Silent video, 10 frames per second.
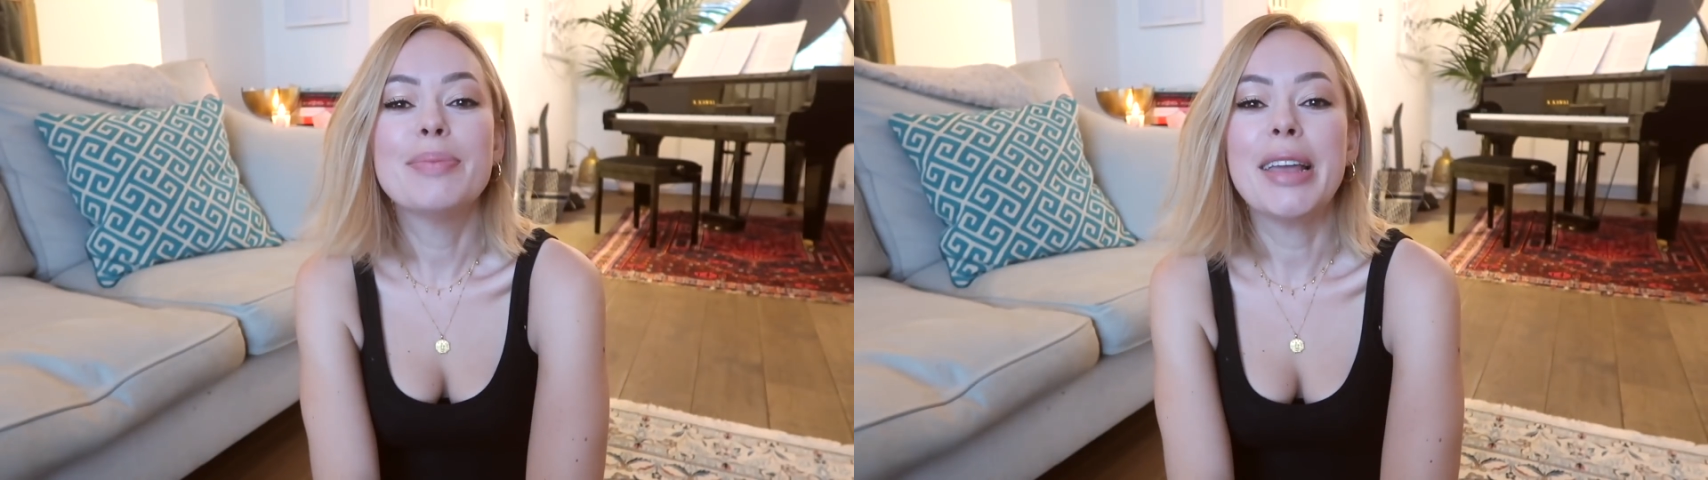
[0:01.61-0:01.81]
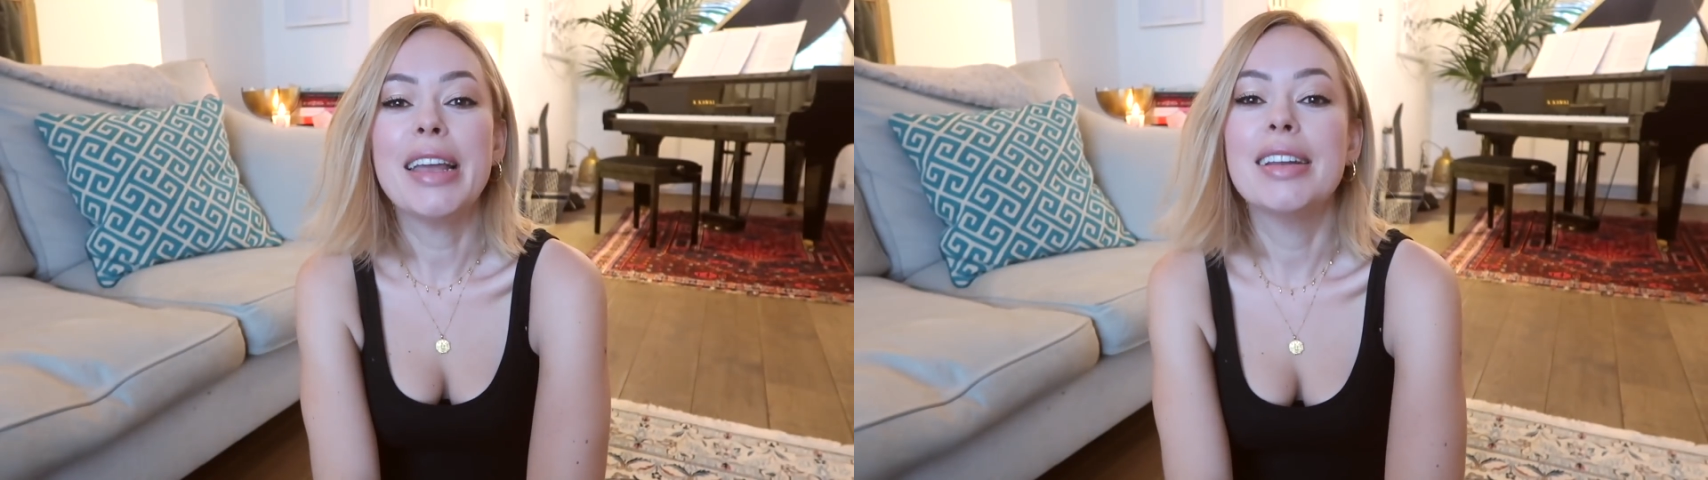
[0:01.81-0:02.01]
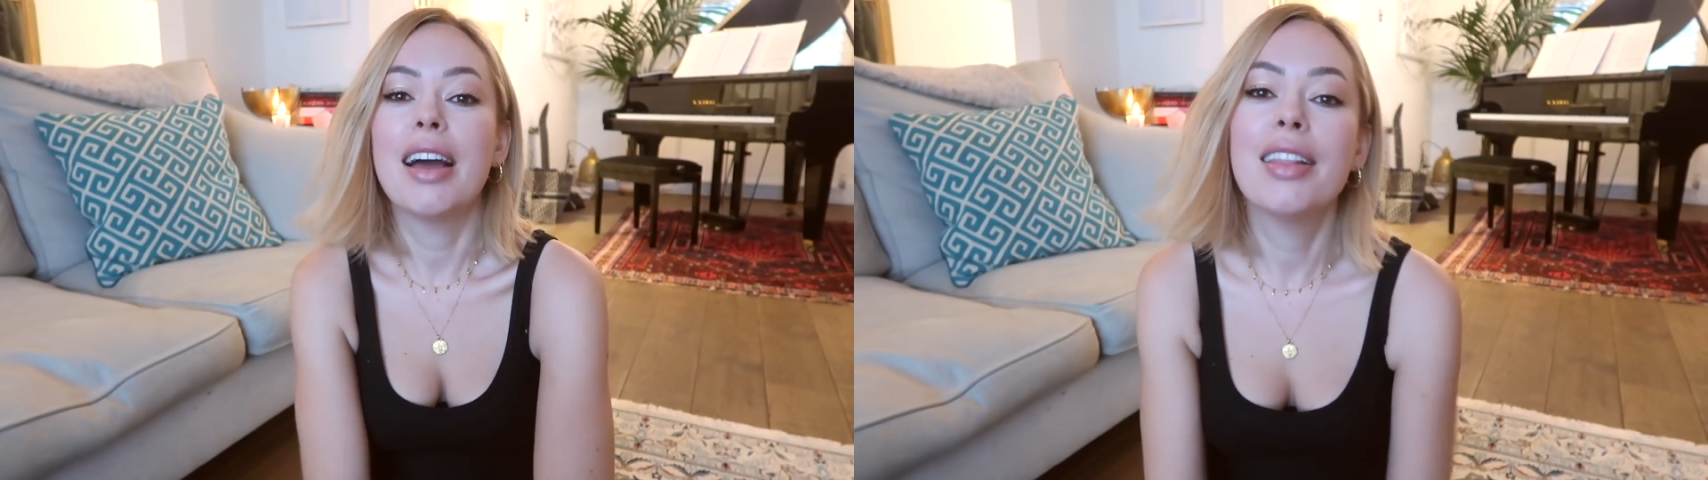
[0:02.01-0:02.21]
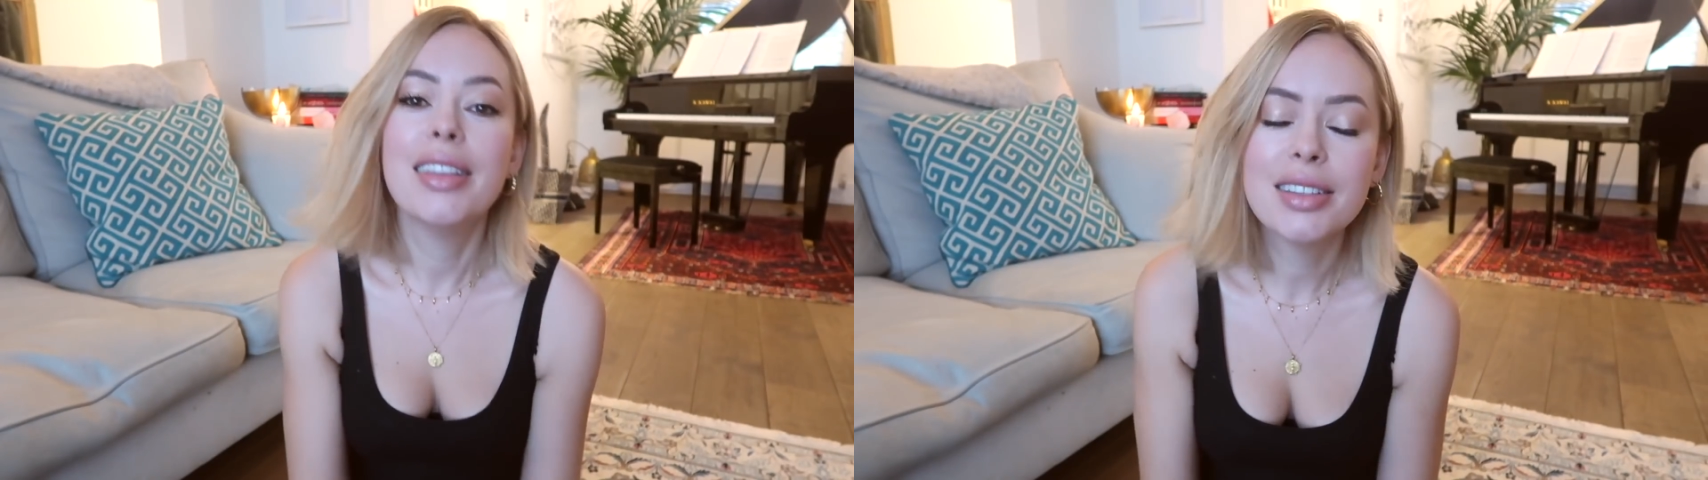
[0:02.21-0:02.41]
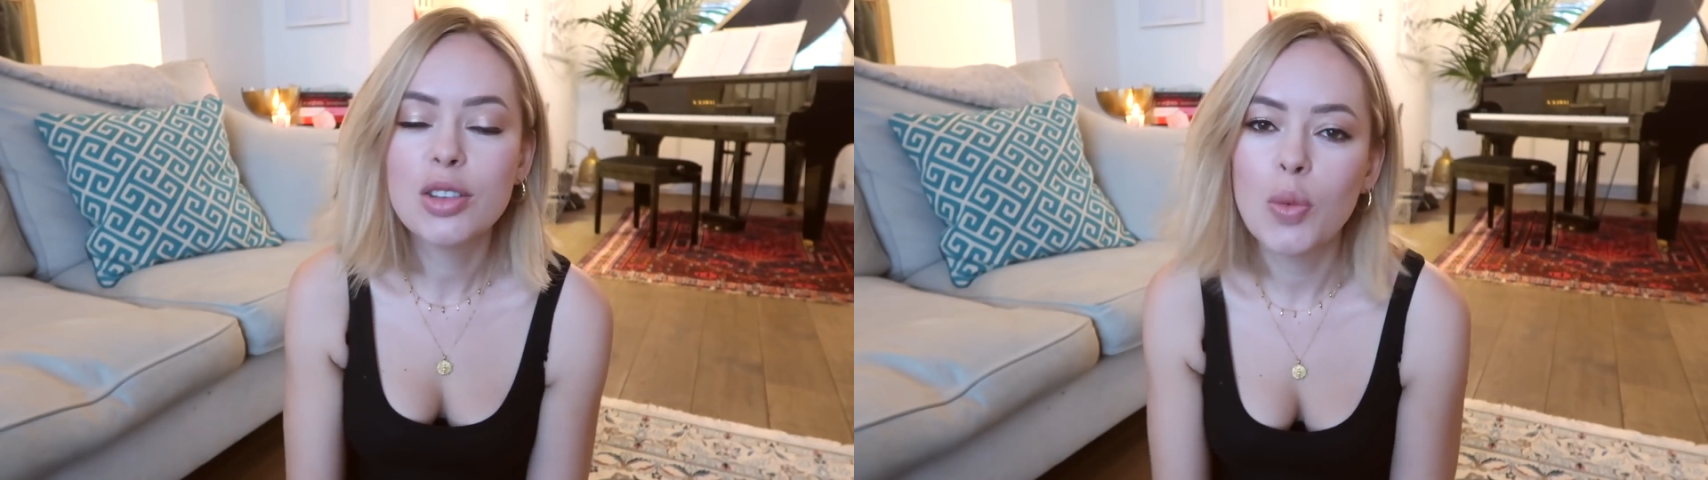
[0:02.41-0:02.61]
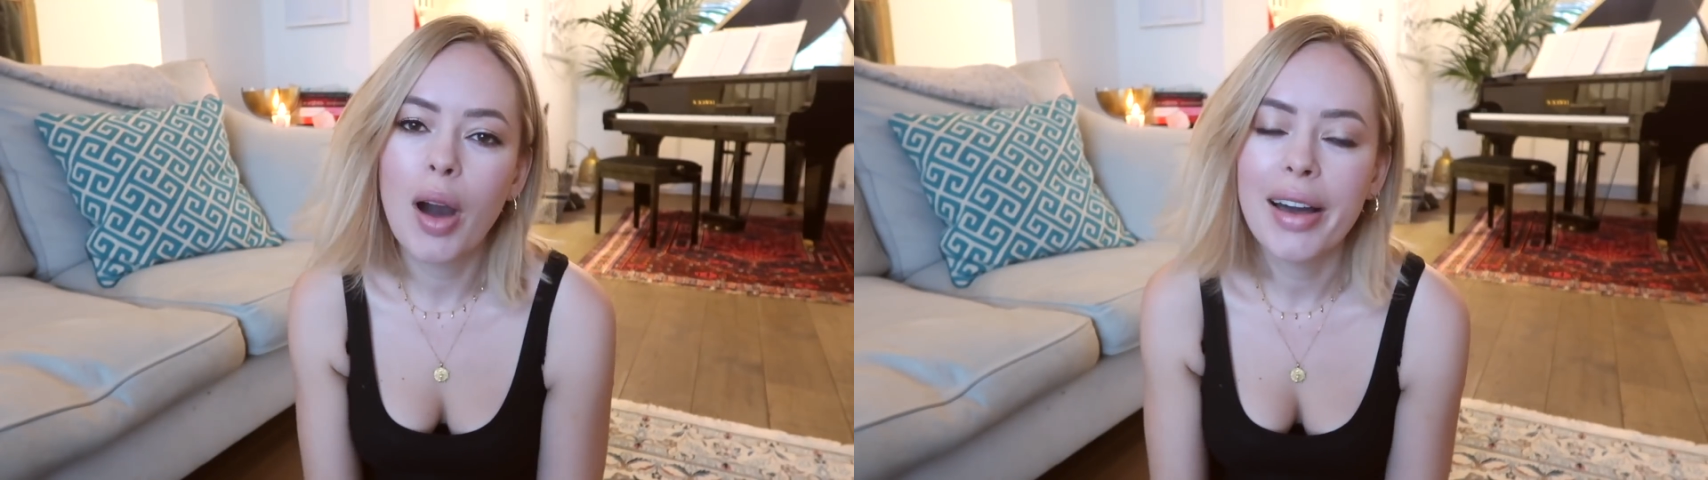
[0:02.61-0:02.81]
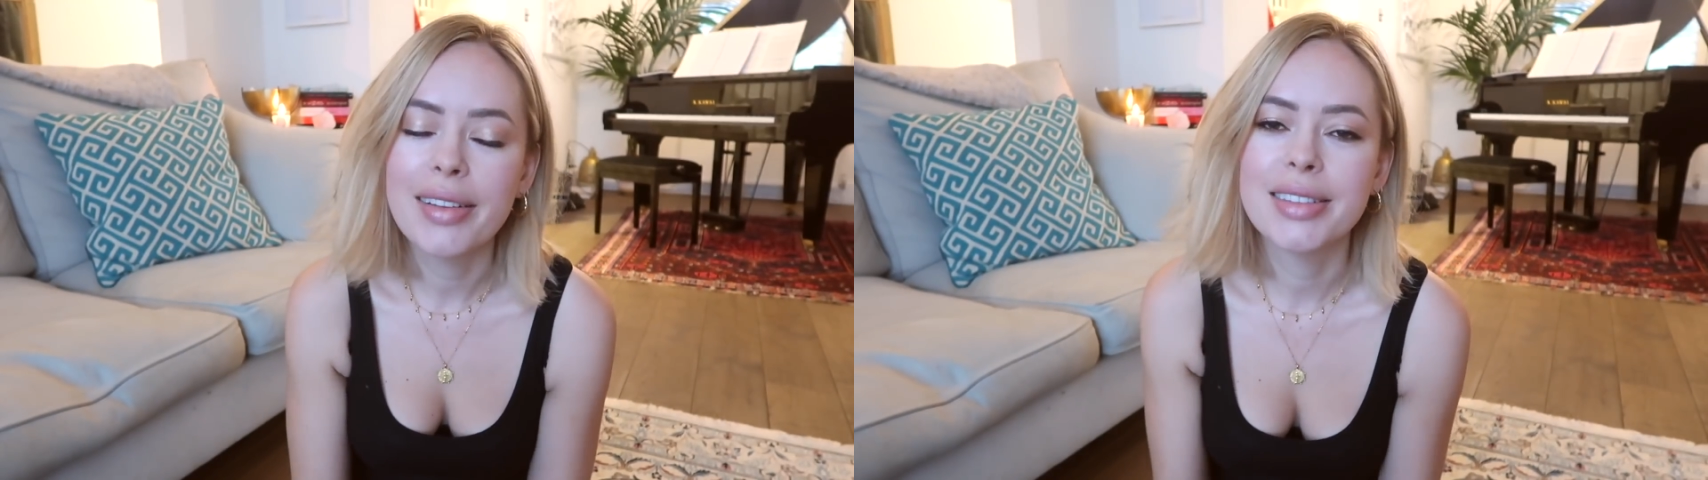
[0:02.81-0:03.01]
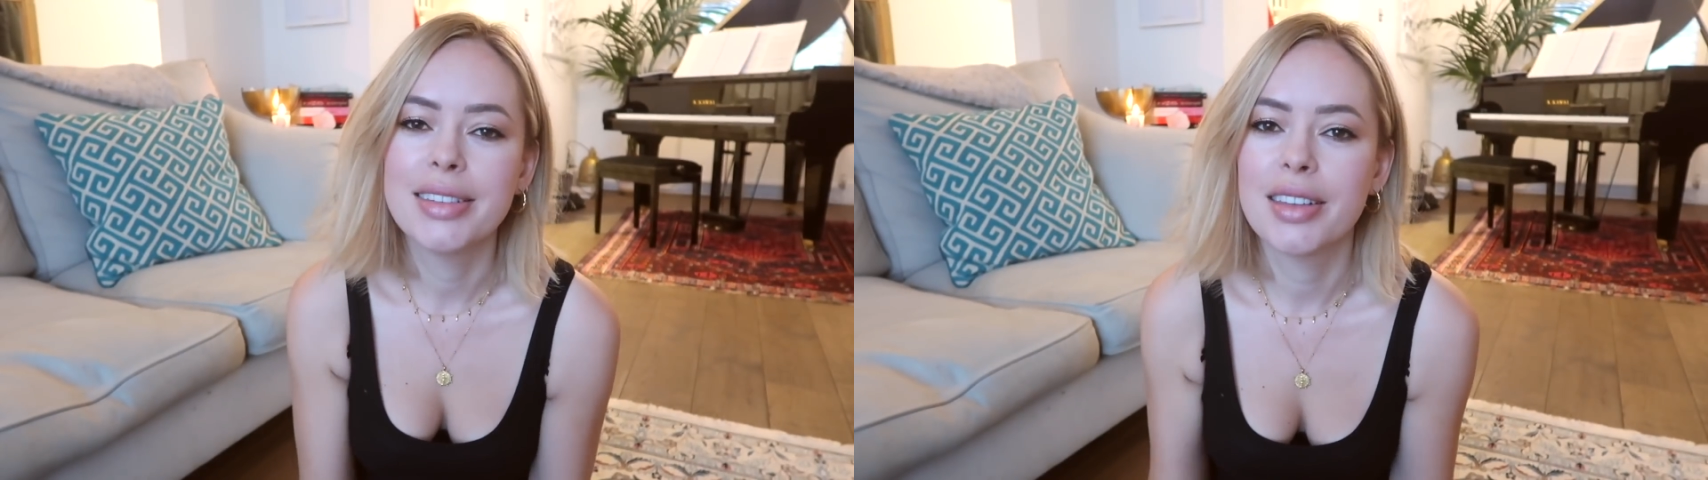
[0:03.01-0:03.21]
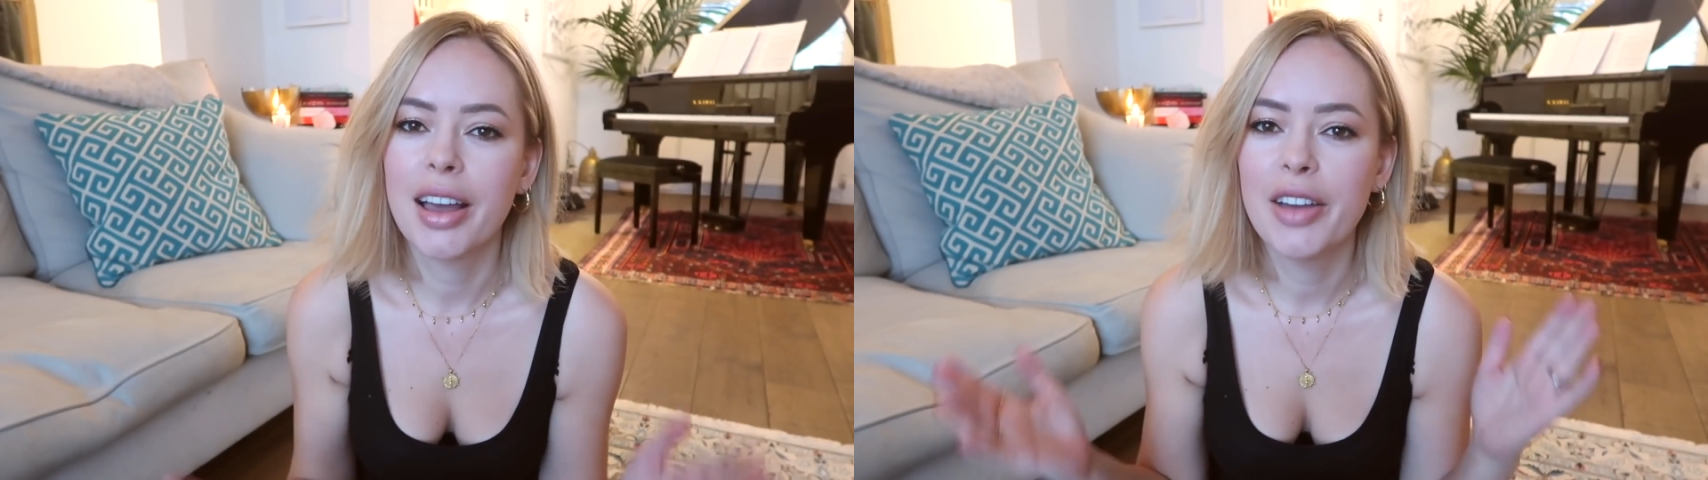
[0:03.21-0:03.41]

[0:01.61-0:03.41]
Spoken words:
been a little while since I